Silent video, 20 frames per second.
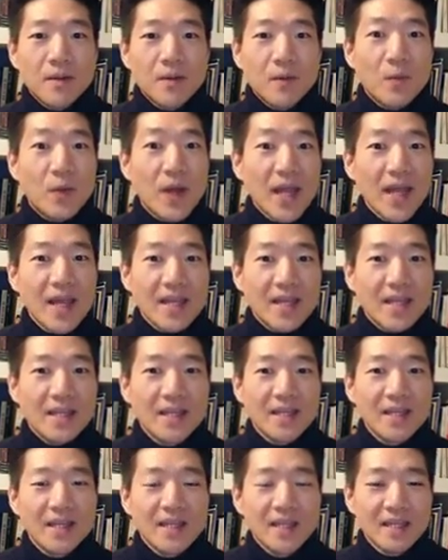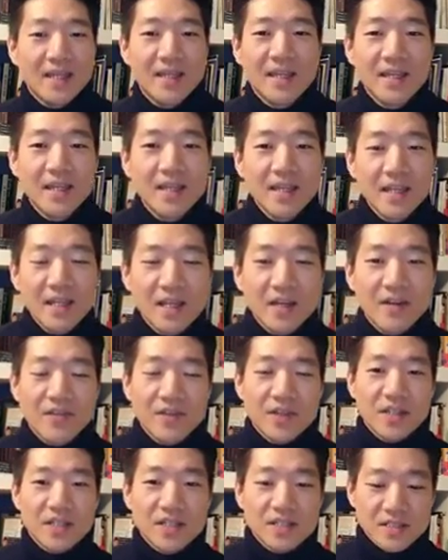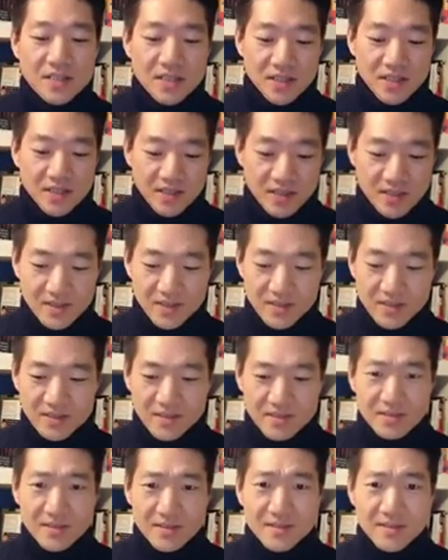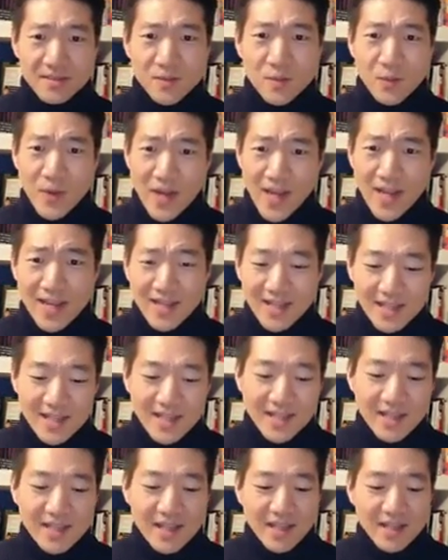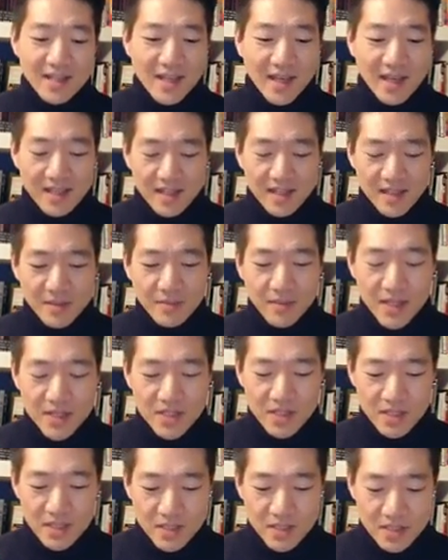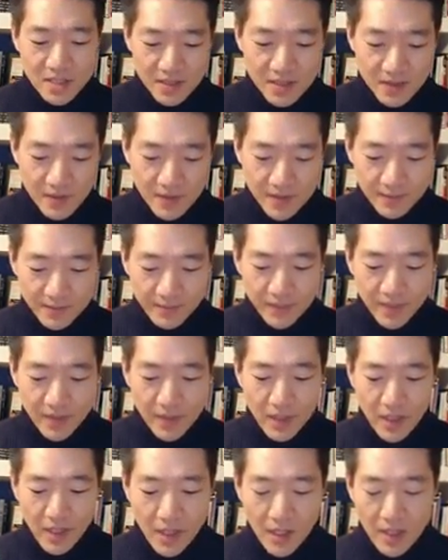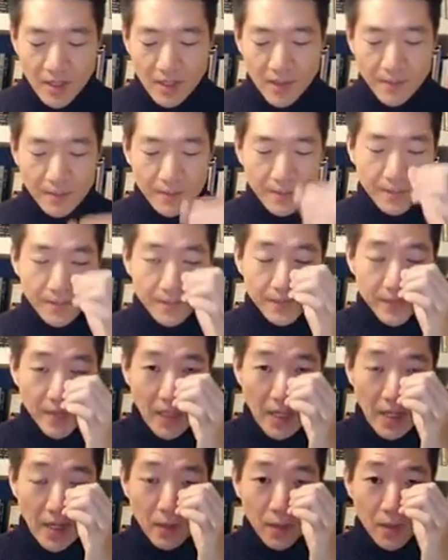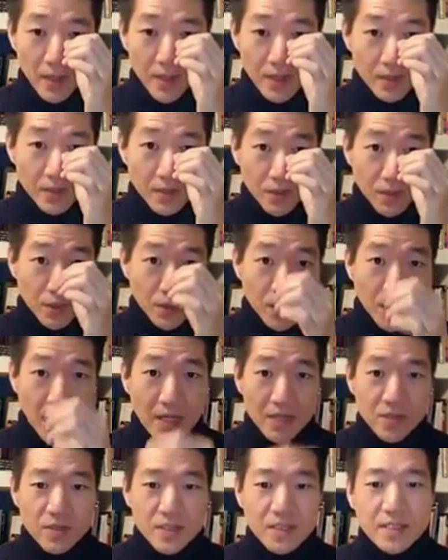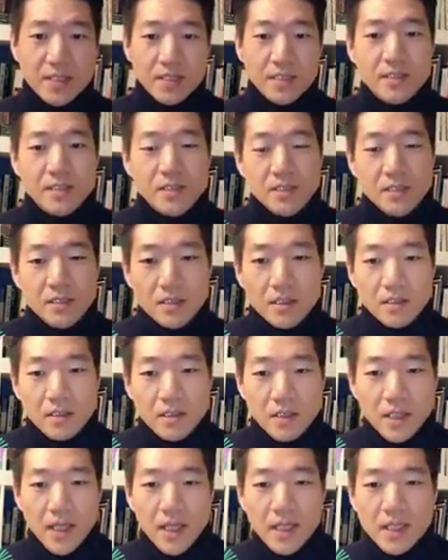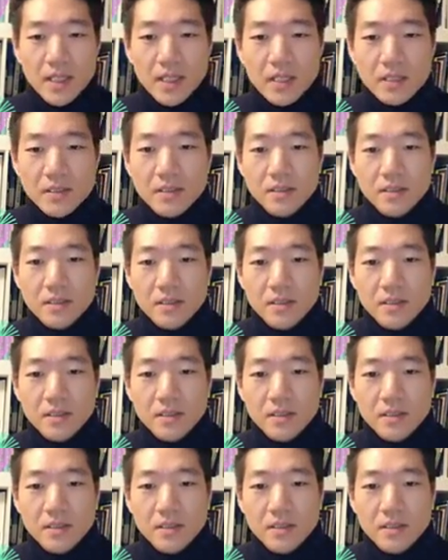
way of the certain way that he mentions, I wanted to actually, hey Ian,